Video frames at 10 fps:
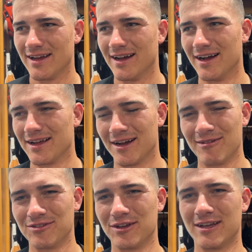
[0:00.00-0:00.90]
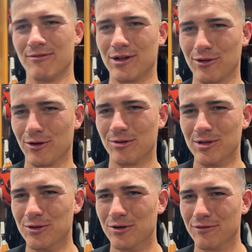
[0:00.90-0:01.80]
Obviously, Kevin and Clark have
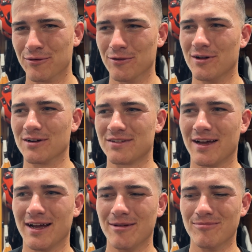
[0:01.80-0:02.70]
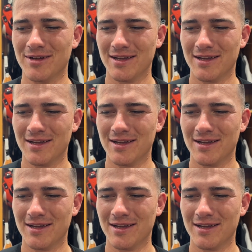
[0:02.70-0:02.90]
been doing it for a long time.